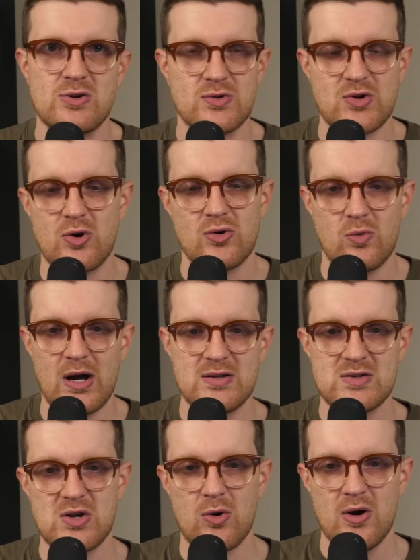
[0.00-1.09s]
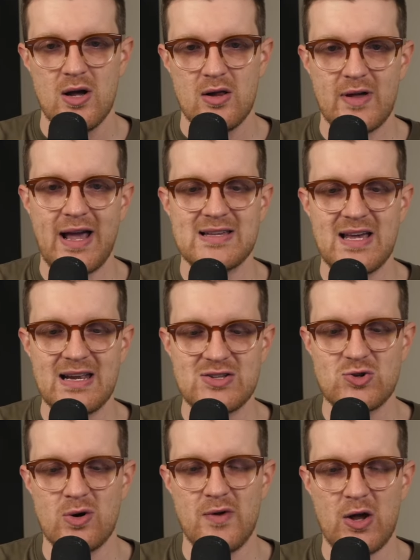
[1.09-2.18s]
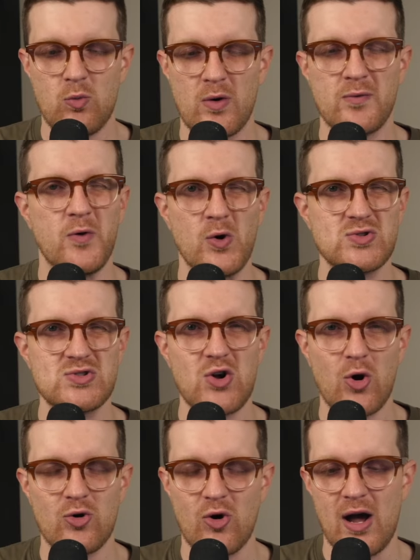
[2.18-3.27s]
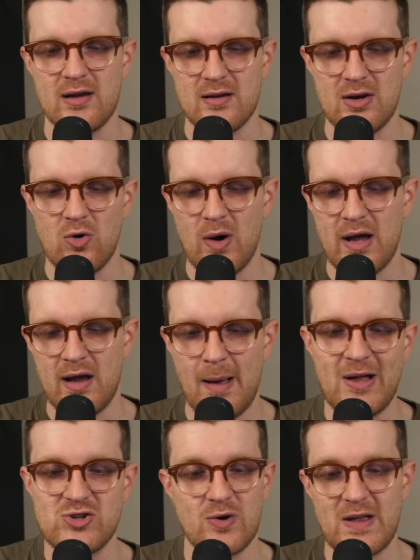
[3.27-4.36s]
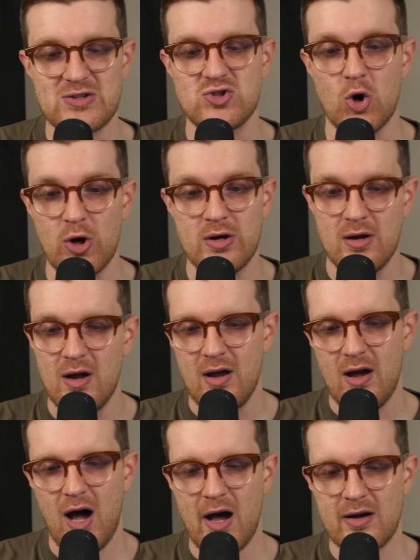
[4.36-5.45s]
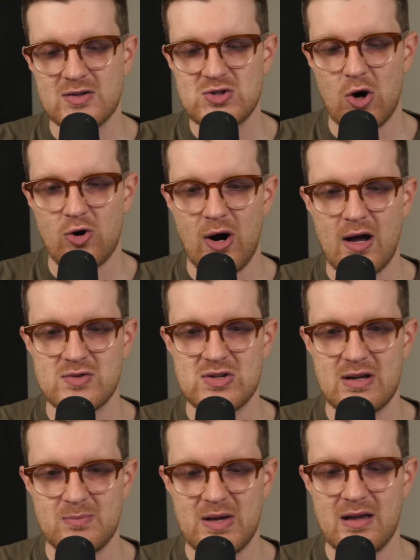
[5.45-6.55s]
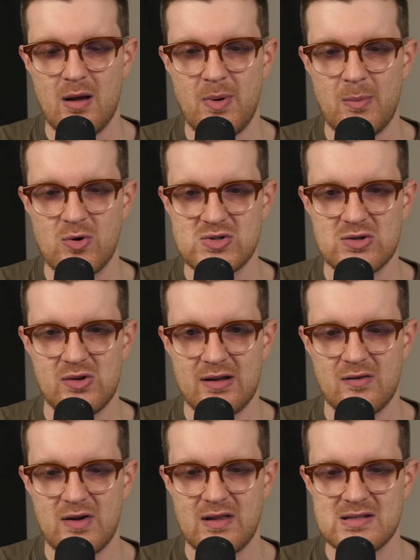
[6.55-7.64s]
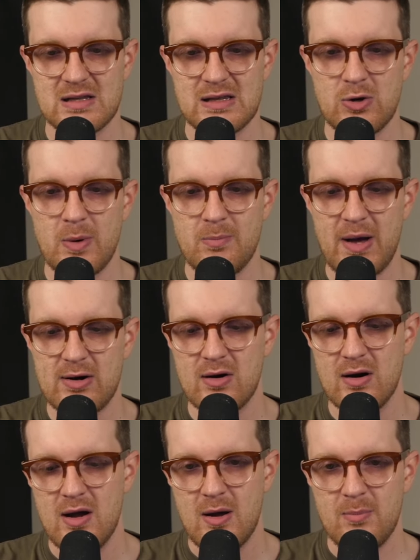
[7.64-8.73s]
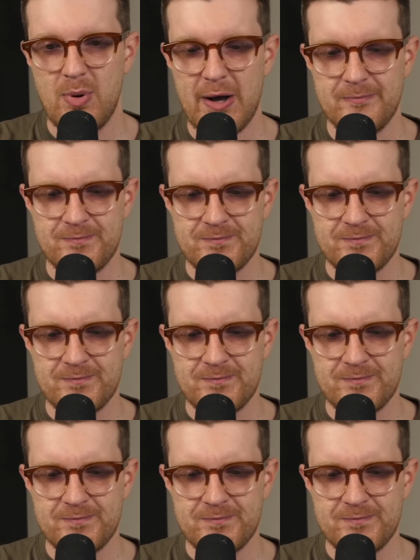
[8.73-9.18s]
turn, right? So, like I said, it's sort of like reverse Darkrai in a way. I'm not sure if that's good, because Darkrai, obviously, being a bit more selective, I think is a little bit better, but